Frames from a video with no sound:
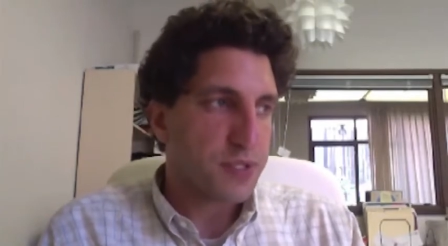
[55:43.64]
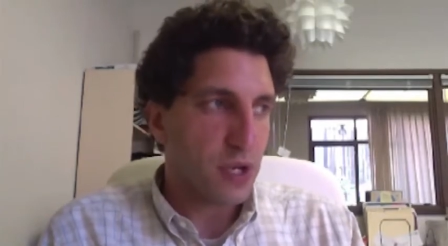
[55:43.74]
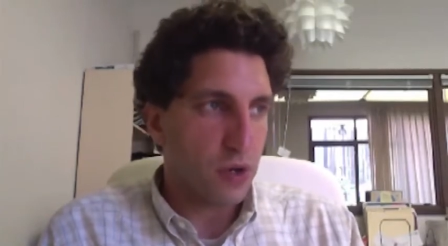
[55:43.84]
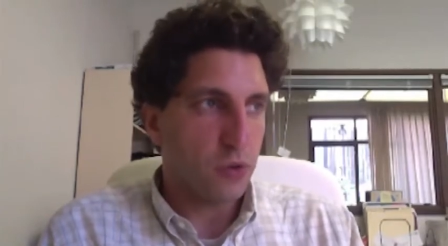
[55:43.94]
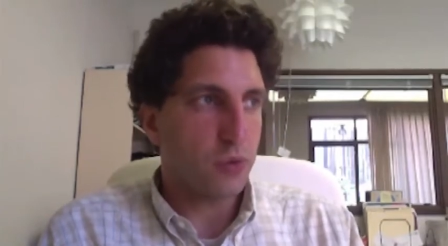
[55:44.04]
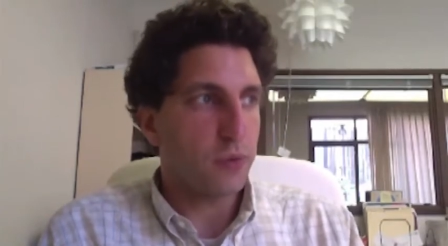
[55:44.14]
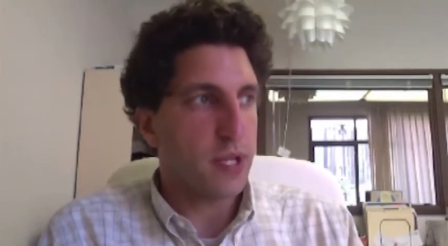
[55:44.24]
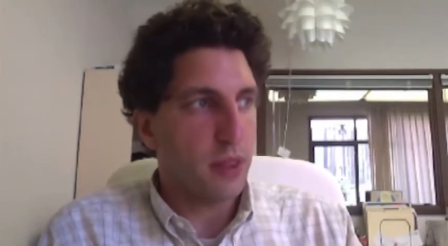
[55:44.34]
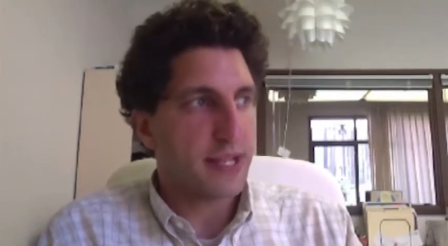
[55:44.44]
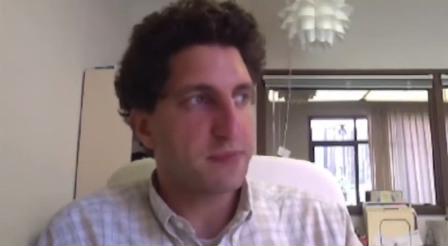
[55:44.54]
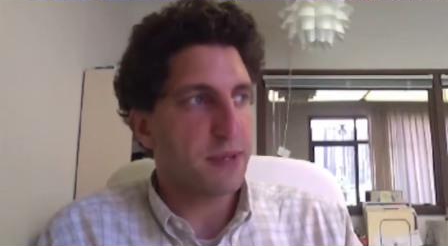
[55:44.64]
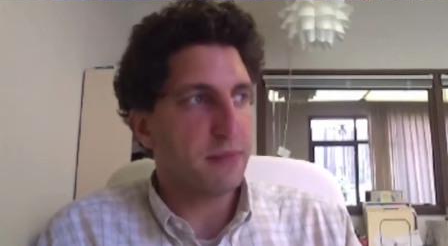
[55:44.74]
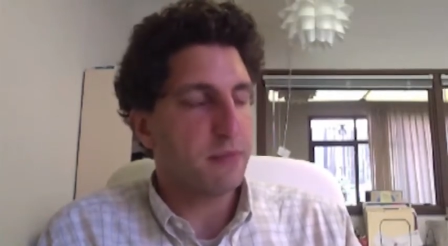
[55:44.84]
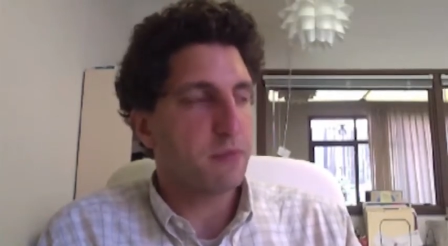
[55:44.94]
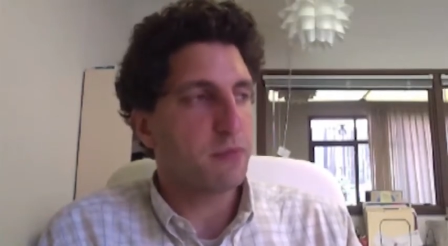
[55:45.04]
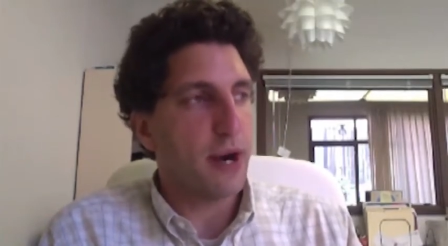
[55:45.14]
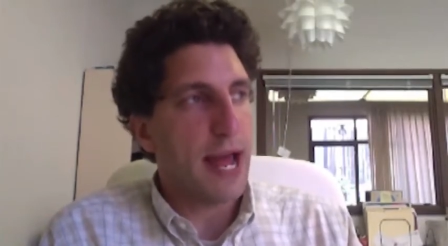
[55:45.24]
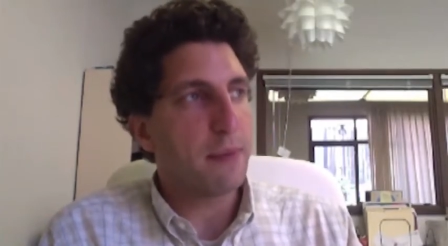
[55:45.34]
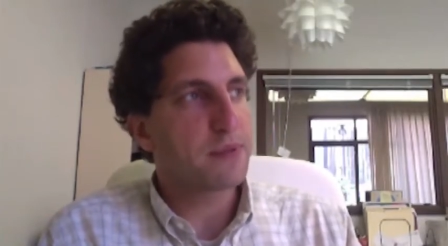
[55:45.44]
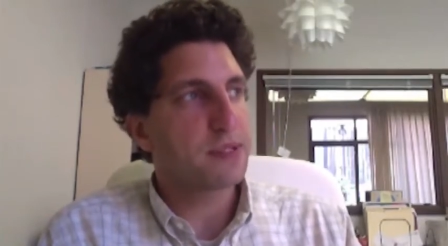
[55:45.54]
So that's been
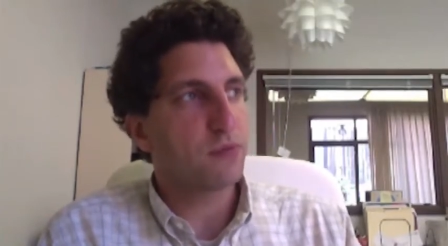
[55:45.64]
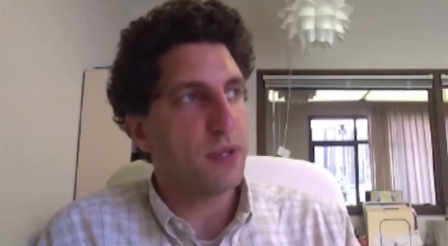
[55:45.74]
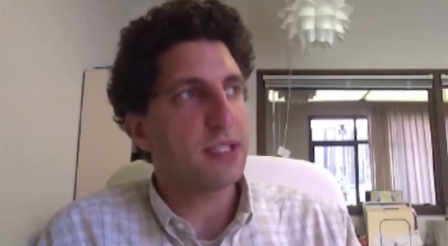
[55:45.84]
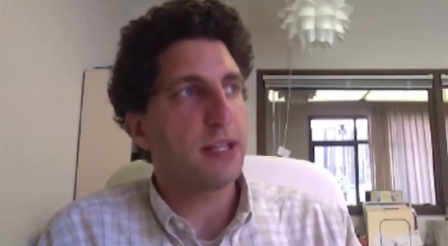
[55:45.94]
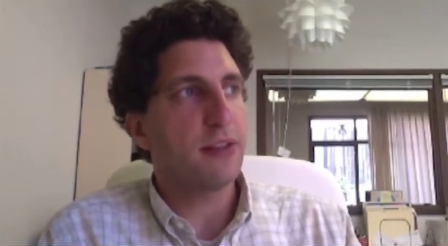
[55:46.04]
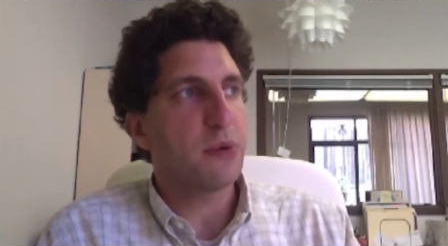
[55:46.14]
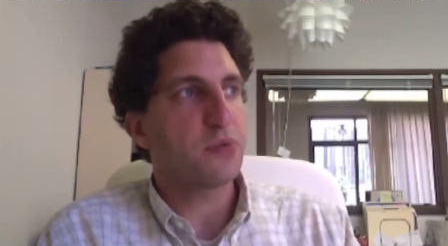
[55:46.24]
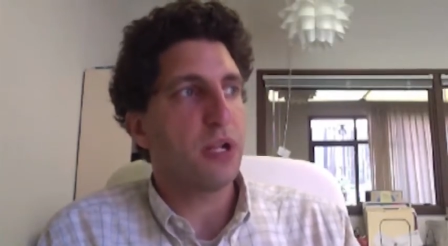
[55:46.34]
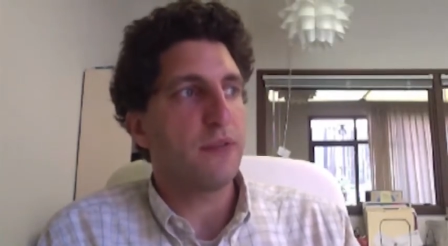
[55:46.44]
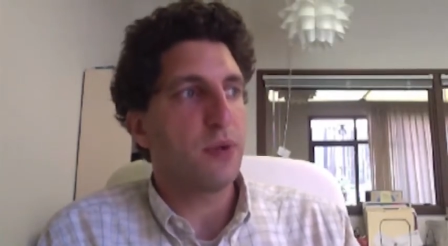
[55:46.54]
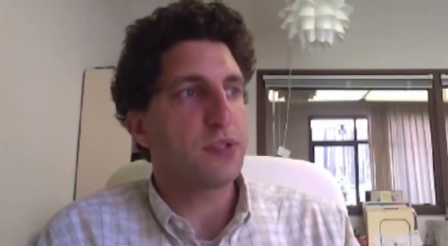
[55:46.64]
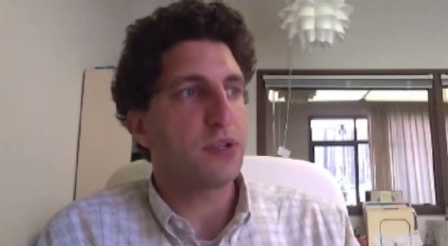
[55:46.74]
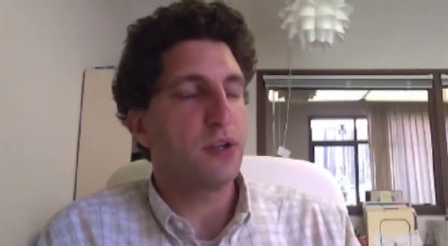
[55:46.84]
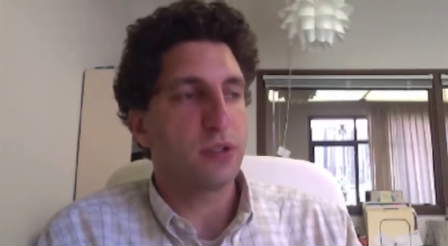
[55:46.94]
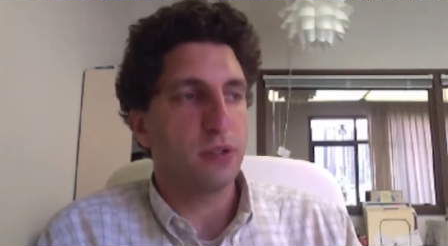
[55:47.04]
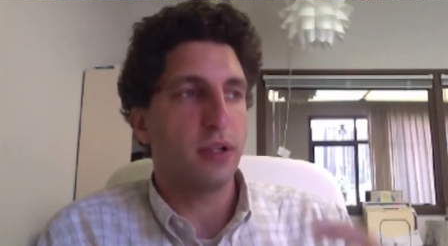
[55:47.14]
perhaps recently the most relevant research.